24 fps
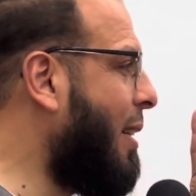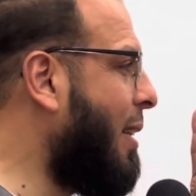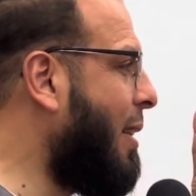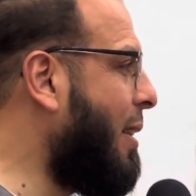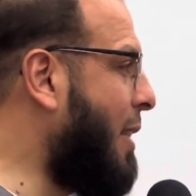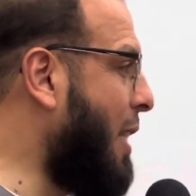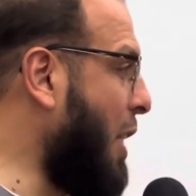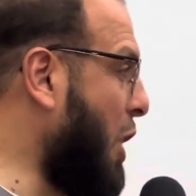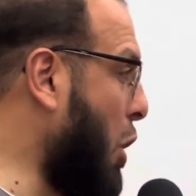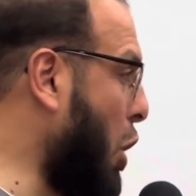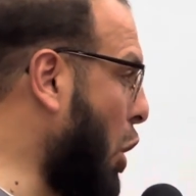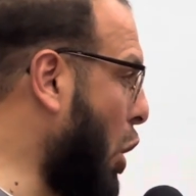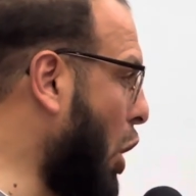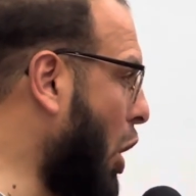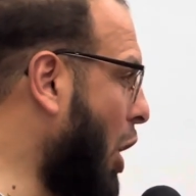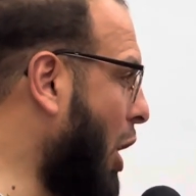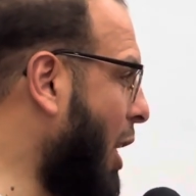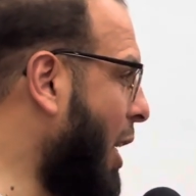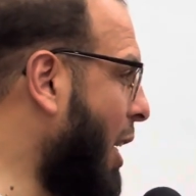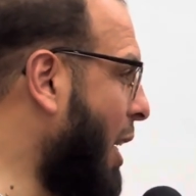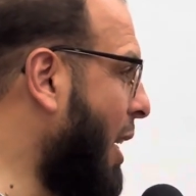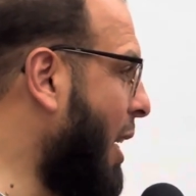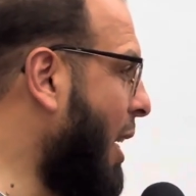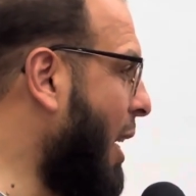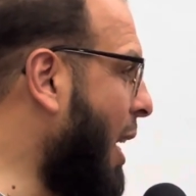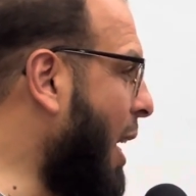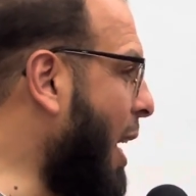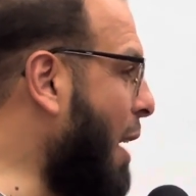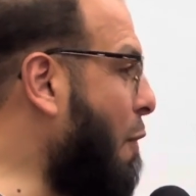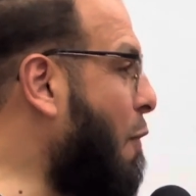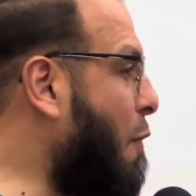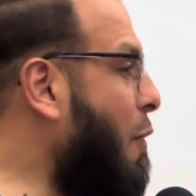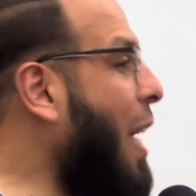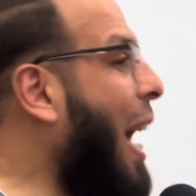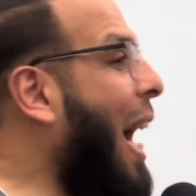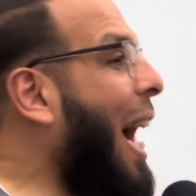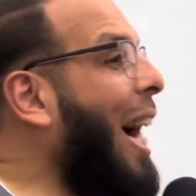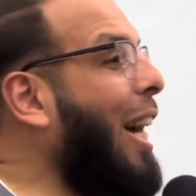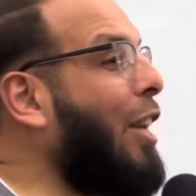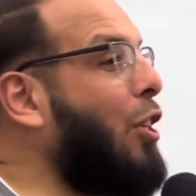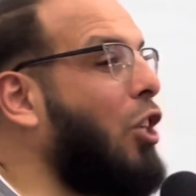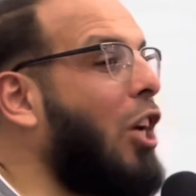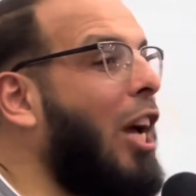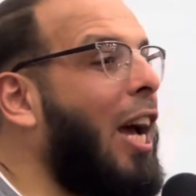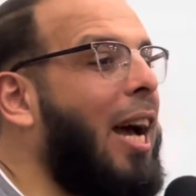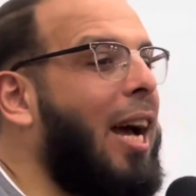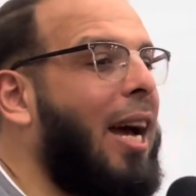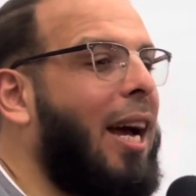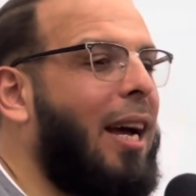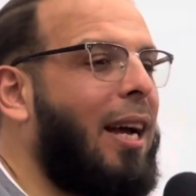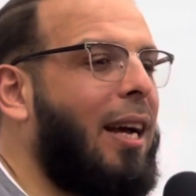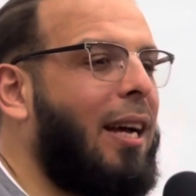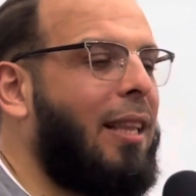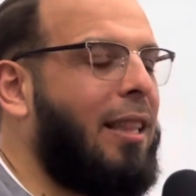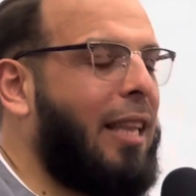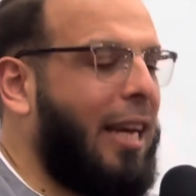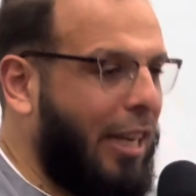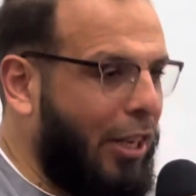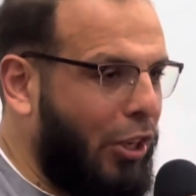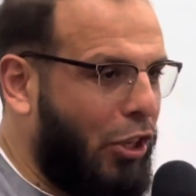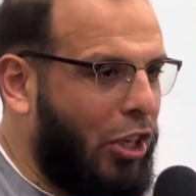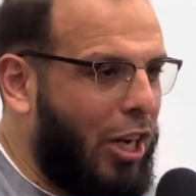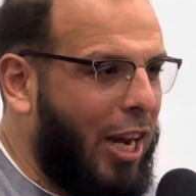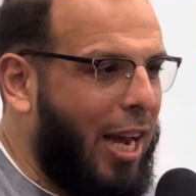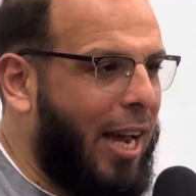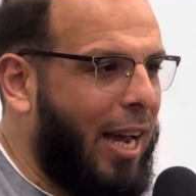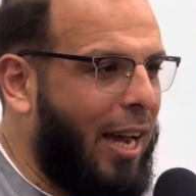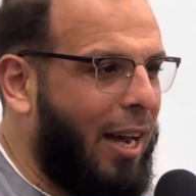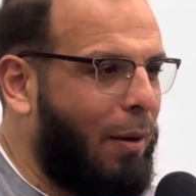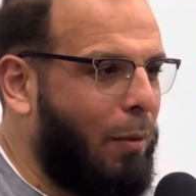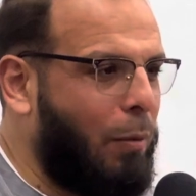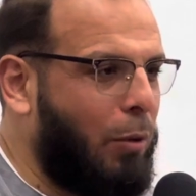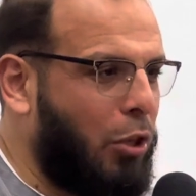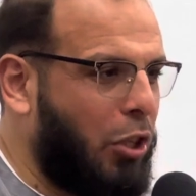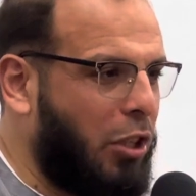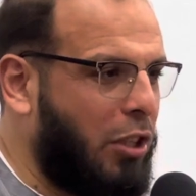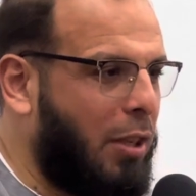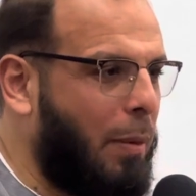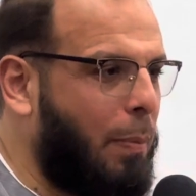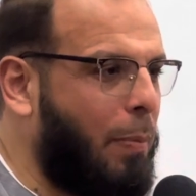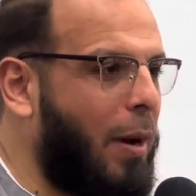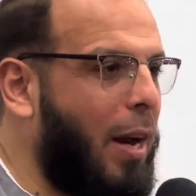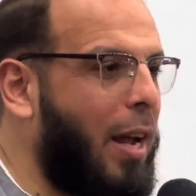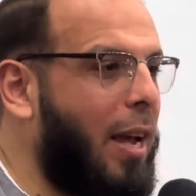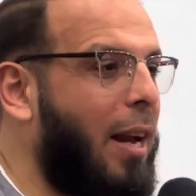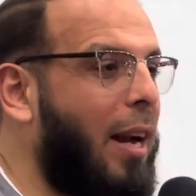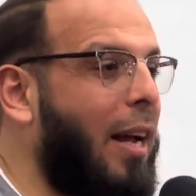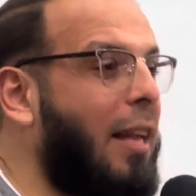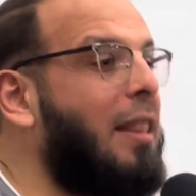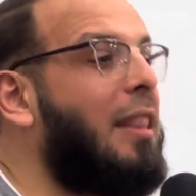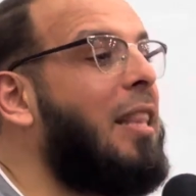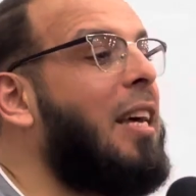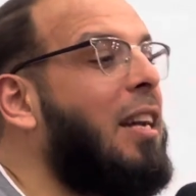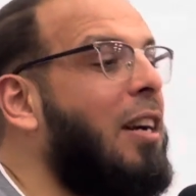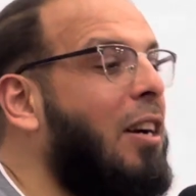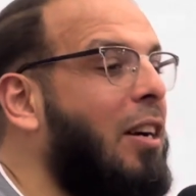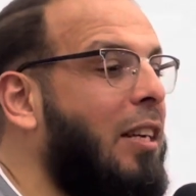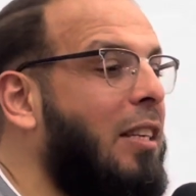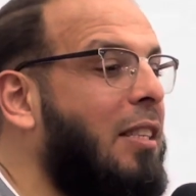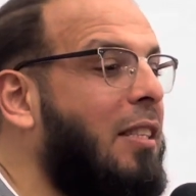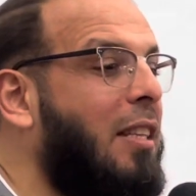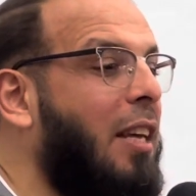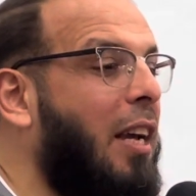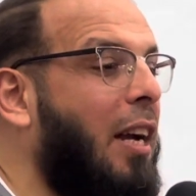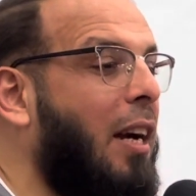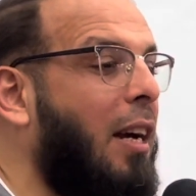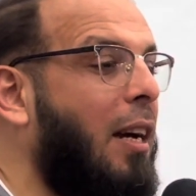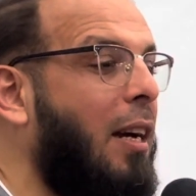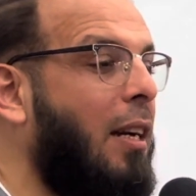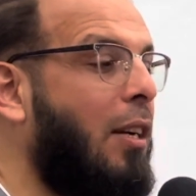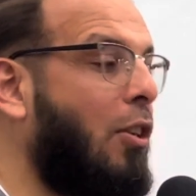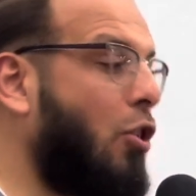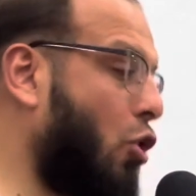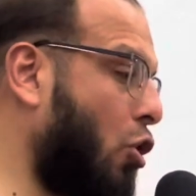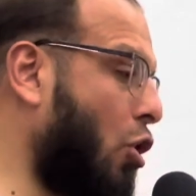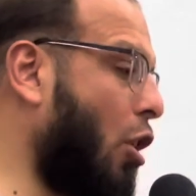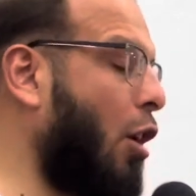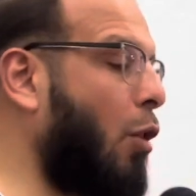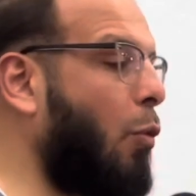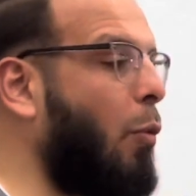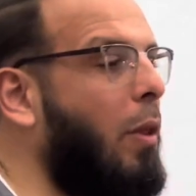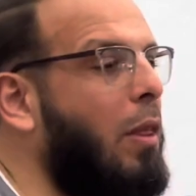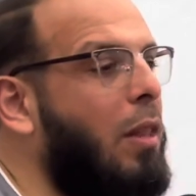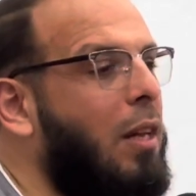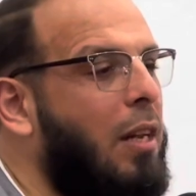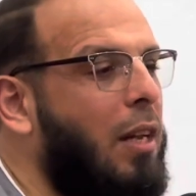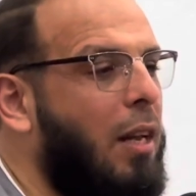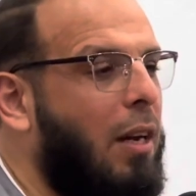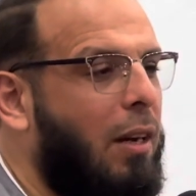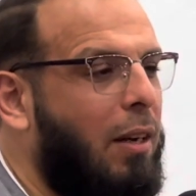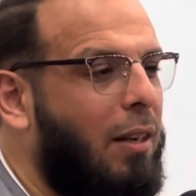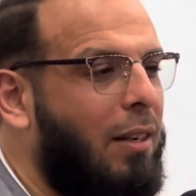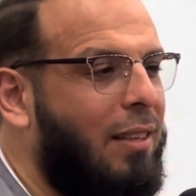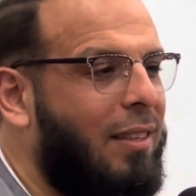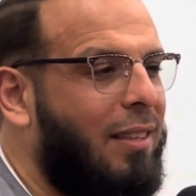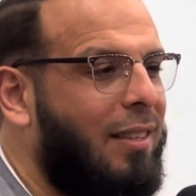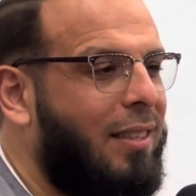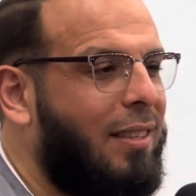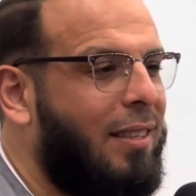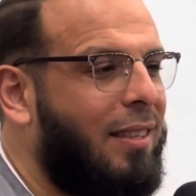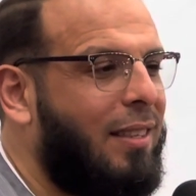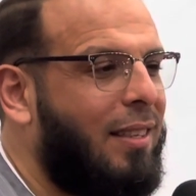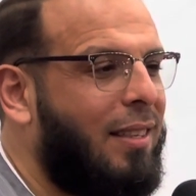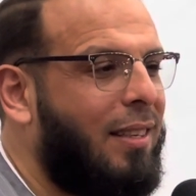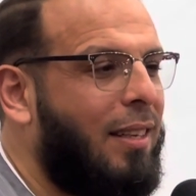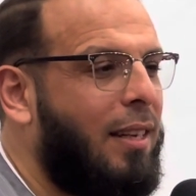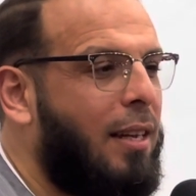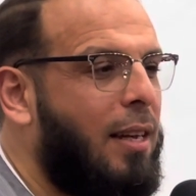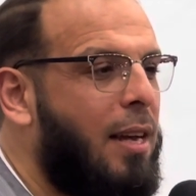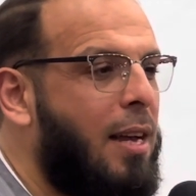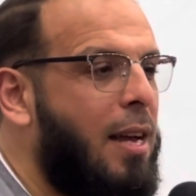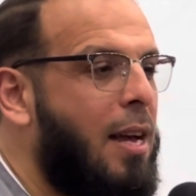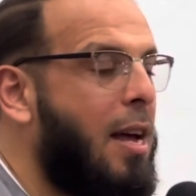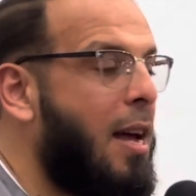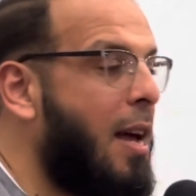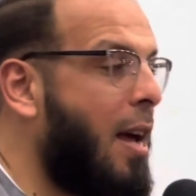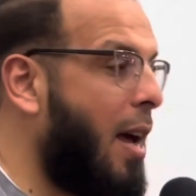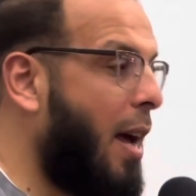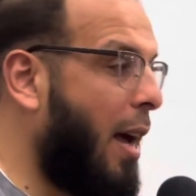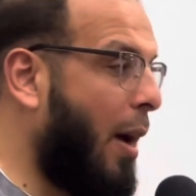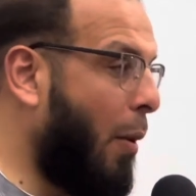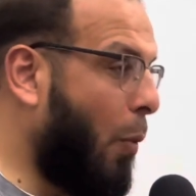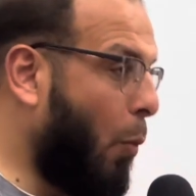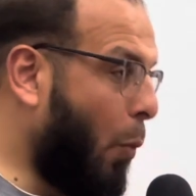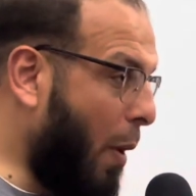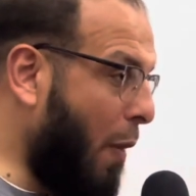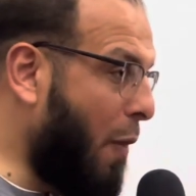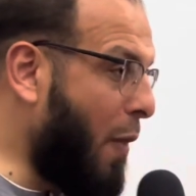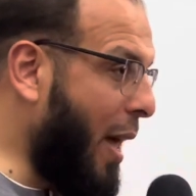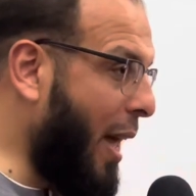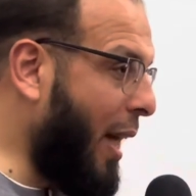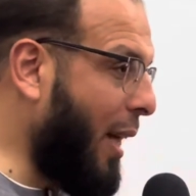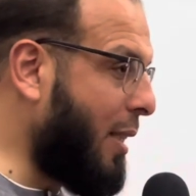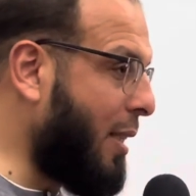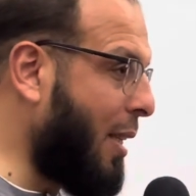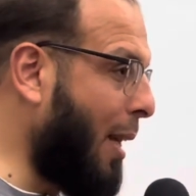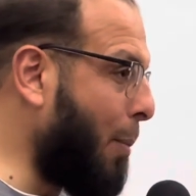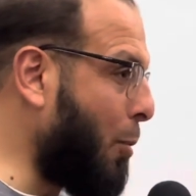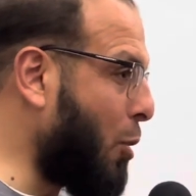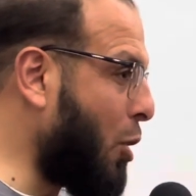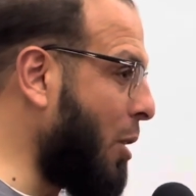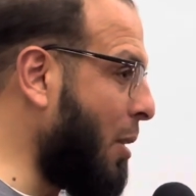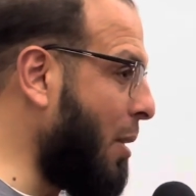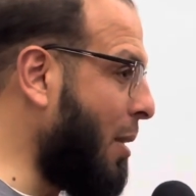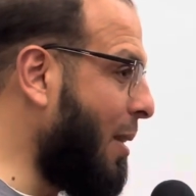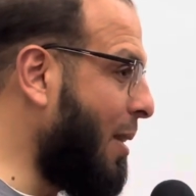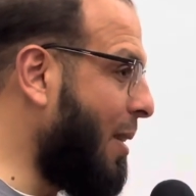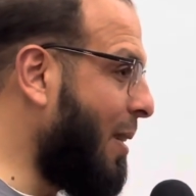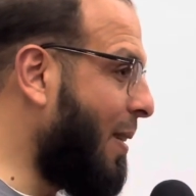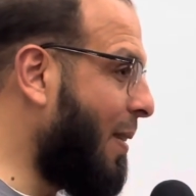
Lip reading: Dinner. If the asha, the isha, which is the prayer, and dinner is there, start with the dinner. With the exception